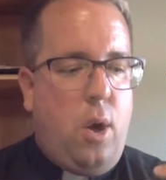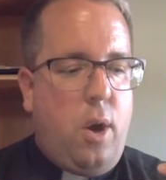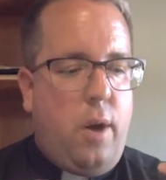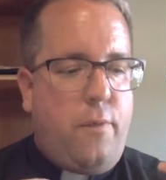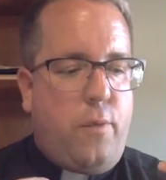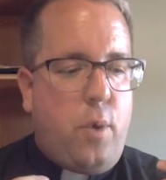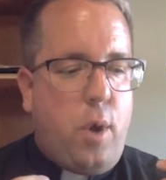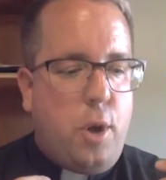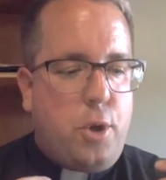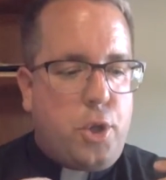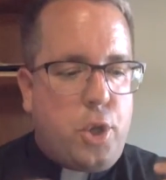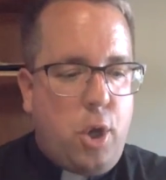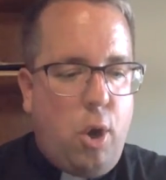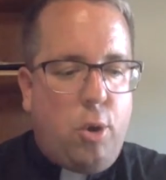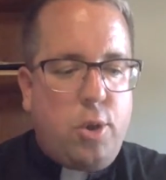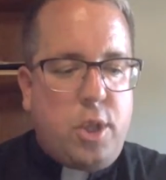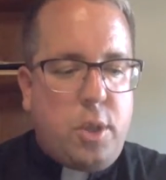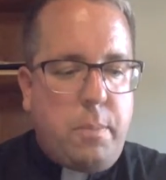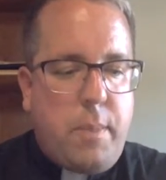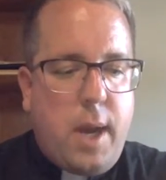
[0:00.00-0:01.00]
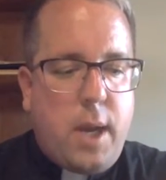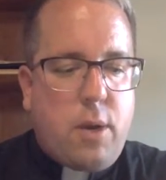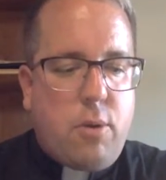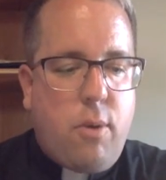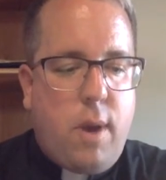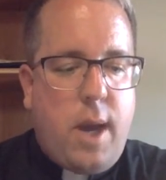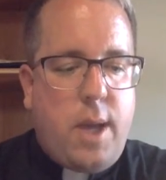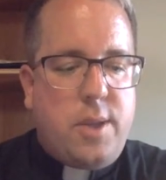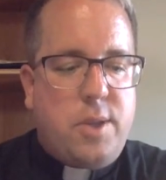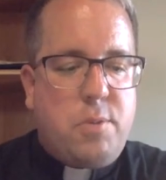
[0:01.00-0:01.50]
If we are chosen by
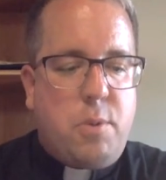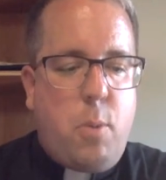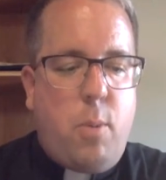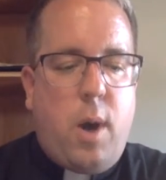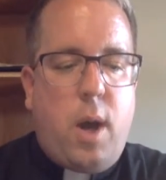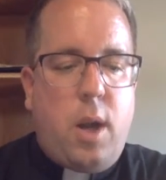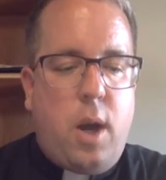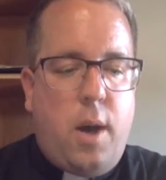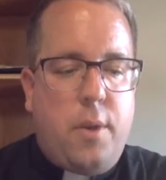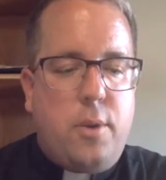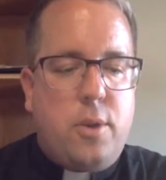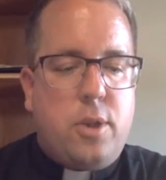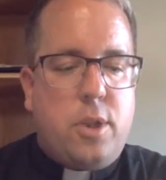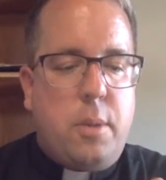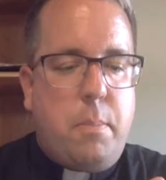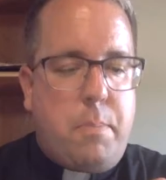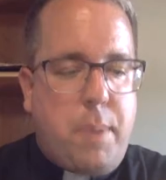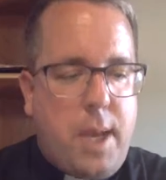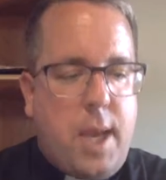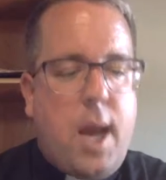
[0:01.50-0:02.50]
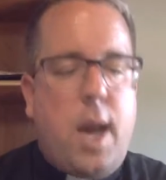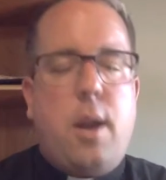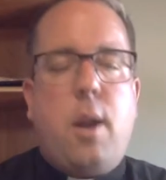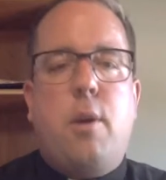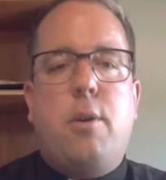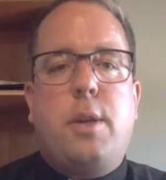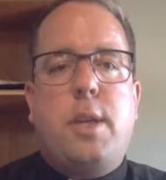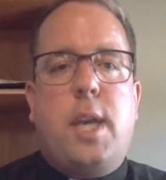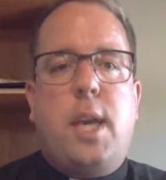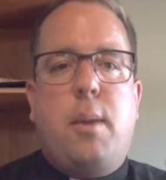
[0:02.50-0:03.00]
Christ, we want others to be on
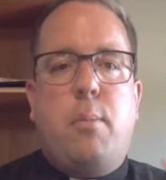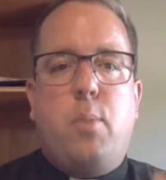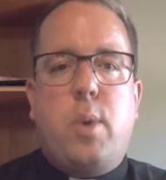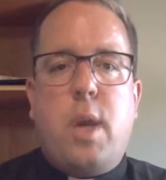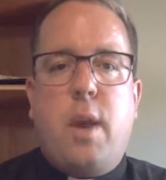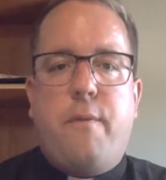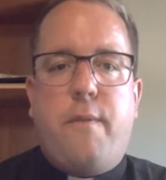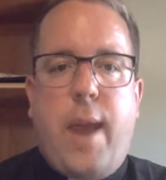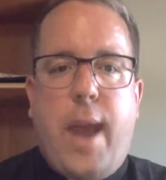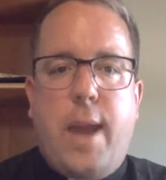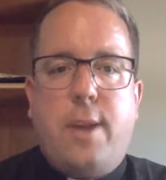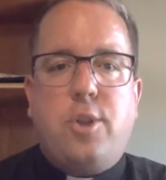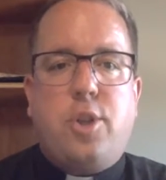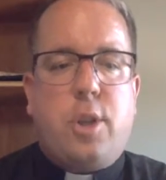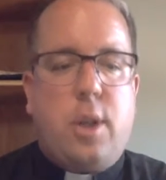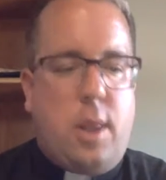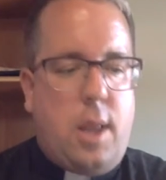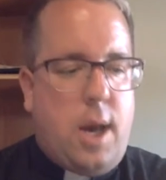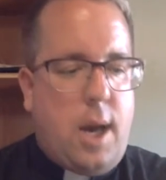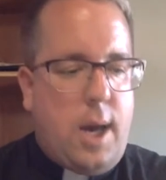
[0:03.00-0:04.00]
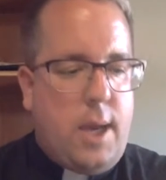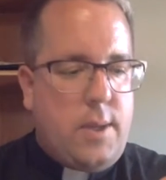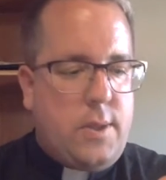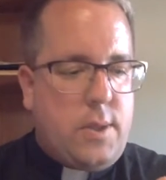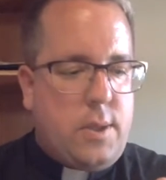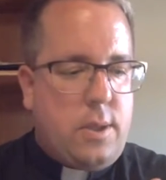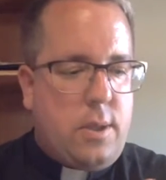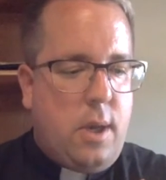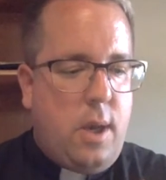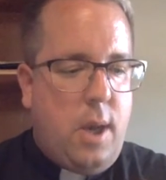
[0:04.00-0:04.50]
our team. We
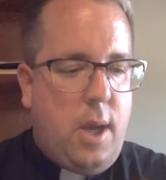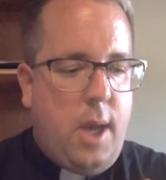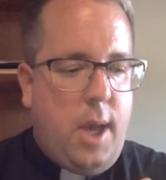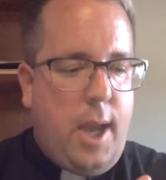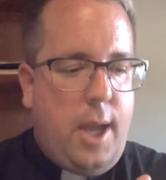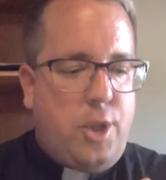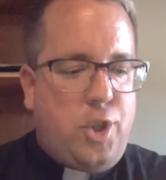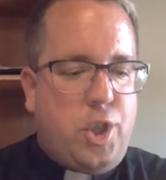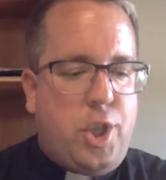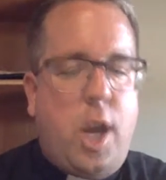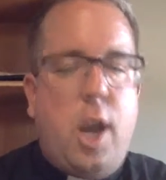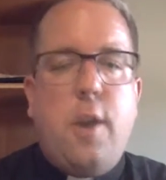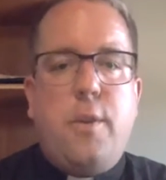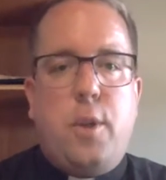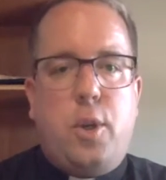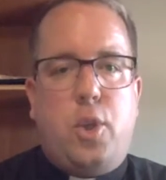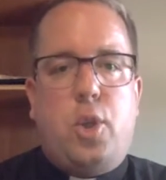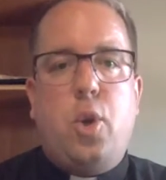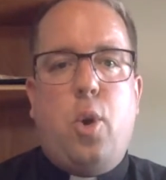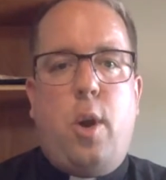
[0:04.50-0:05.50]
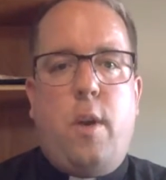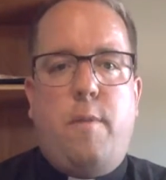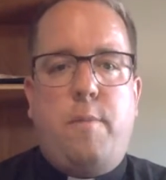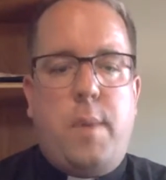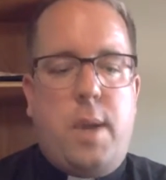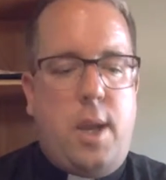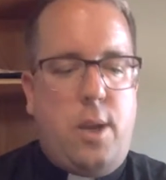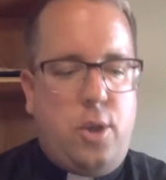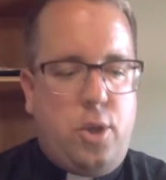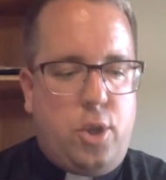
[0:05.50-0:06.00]
evangelize and share the joy of
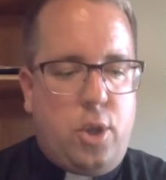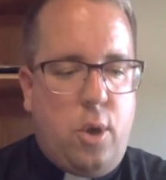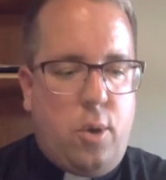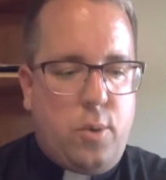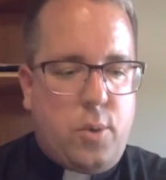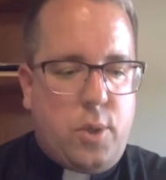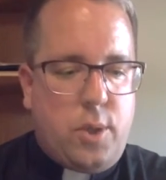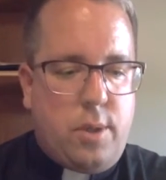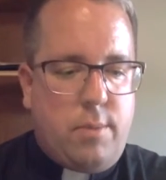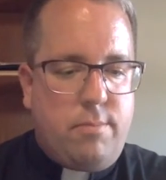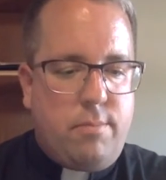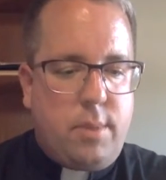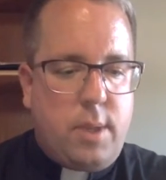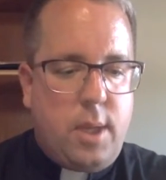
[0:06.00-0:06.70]
being chosen.